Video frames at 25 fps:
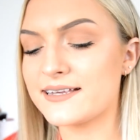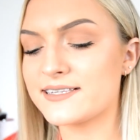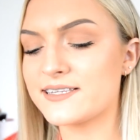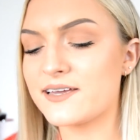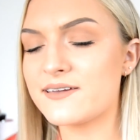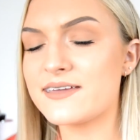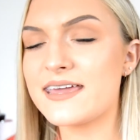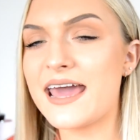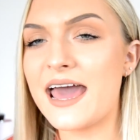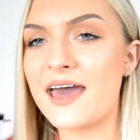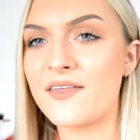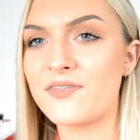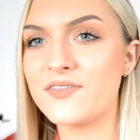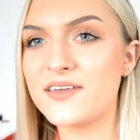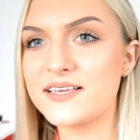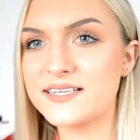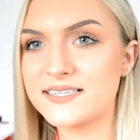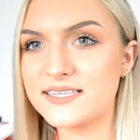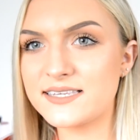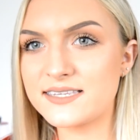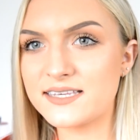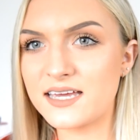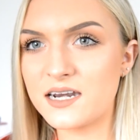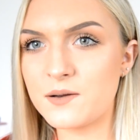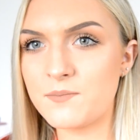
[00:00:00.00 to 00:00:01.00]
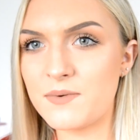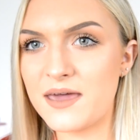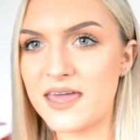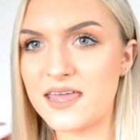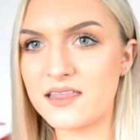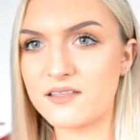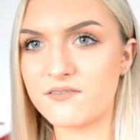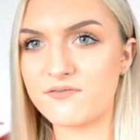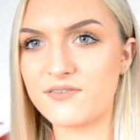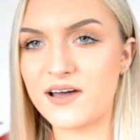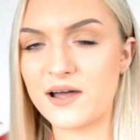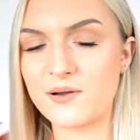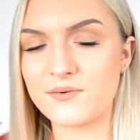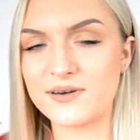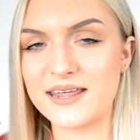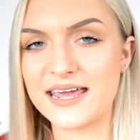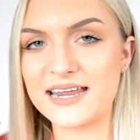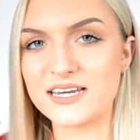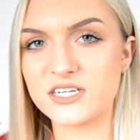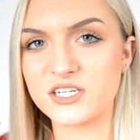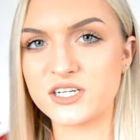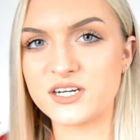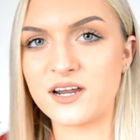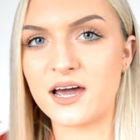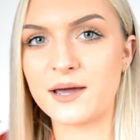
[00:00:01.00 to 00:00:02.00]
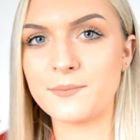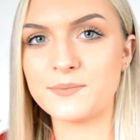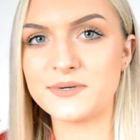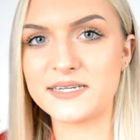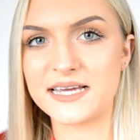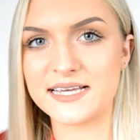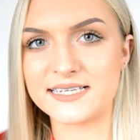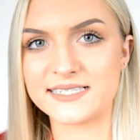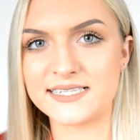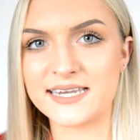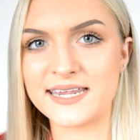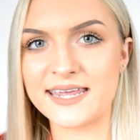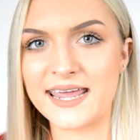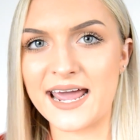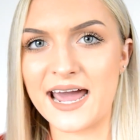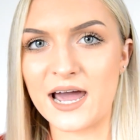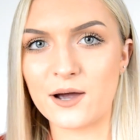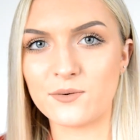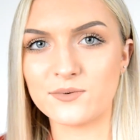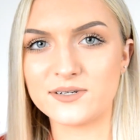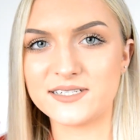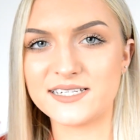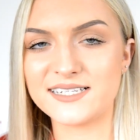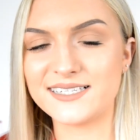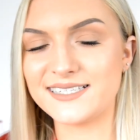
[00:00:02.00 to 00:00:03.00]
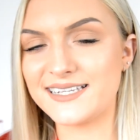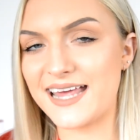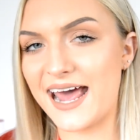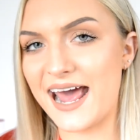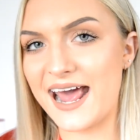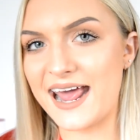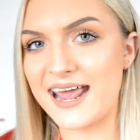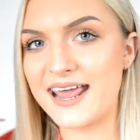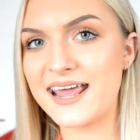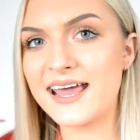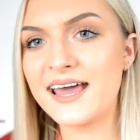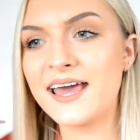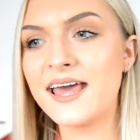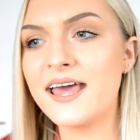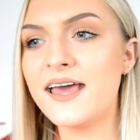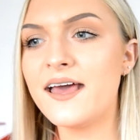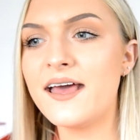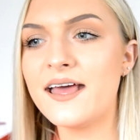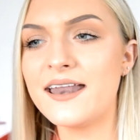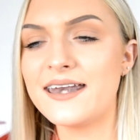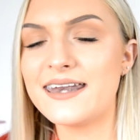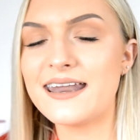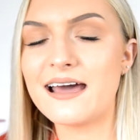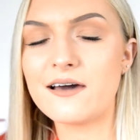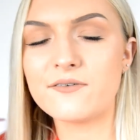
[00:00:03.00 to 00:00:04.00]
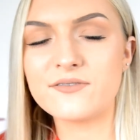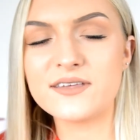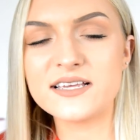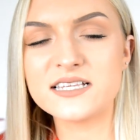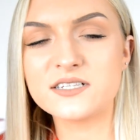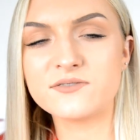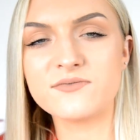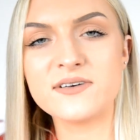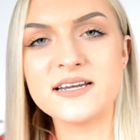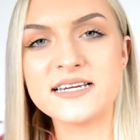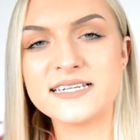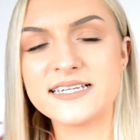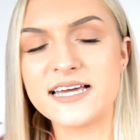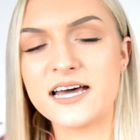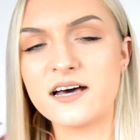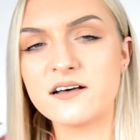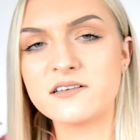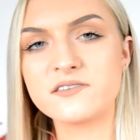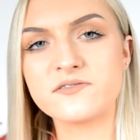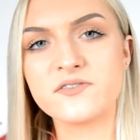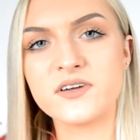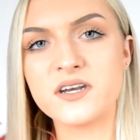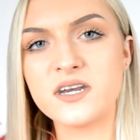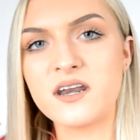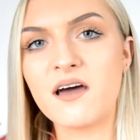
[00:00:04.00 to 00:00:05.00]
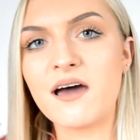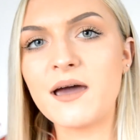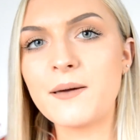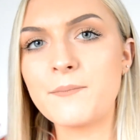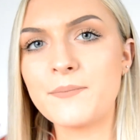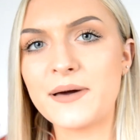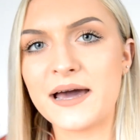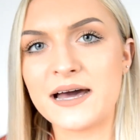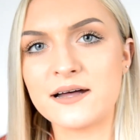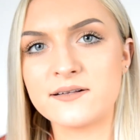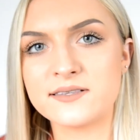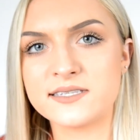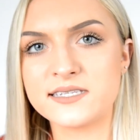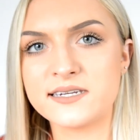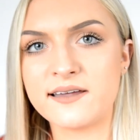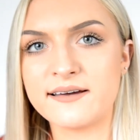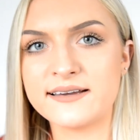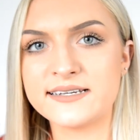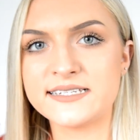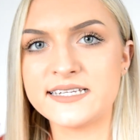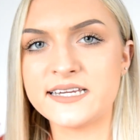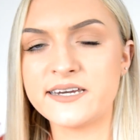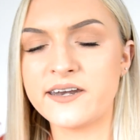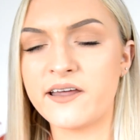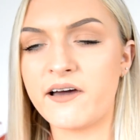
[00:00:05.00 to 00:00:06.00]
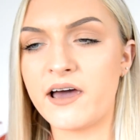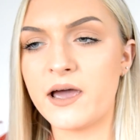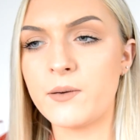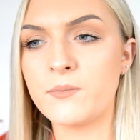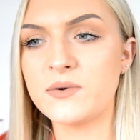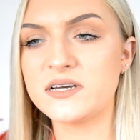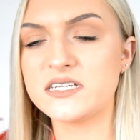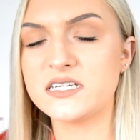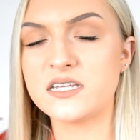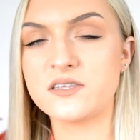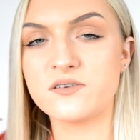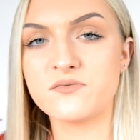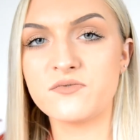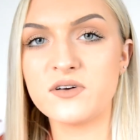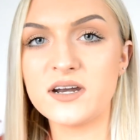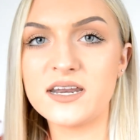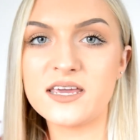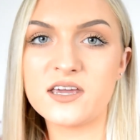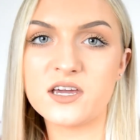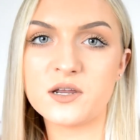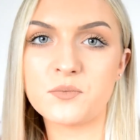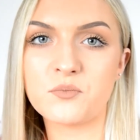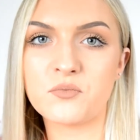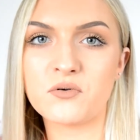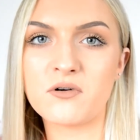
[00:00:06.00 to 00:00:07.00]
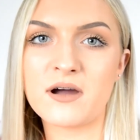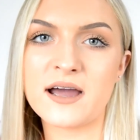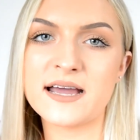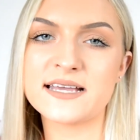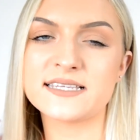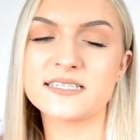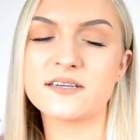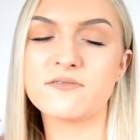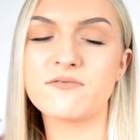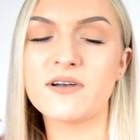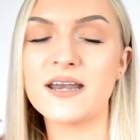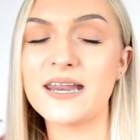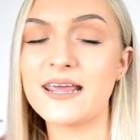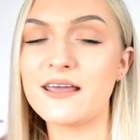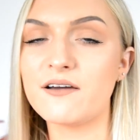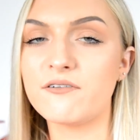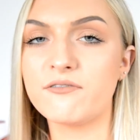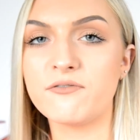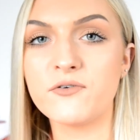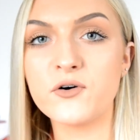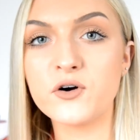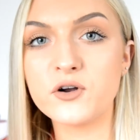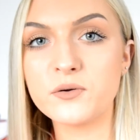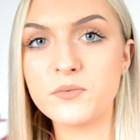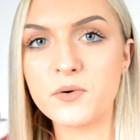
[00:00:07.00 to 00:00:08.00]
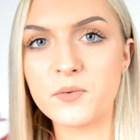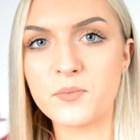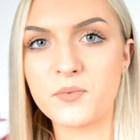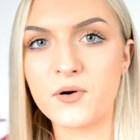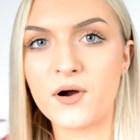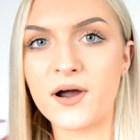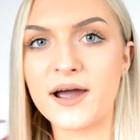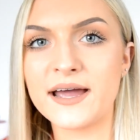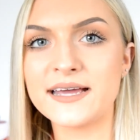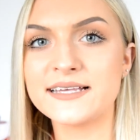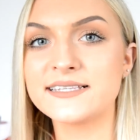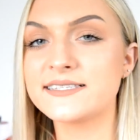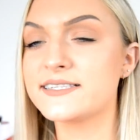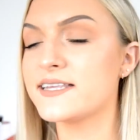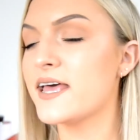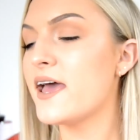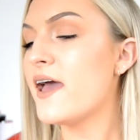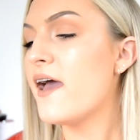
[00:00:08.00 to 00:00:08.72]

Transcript: So yeah, this is going to be the foundation I'm testing out today. Now this retails for £9.99, which is a really good price, a really affordable price.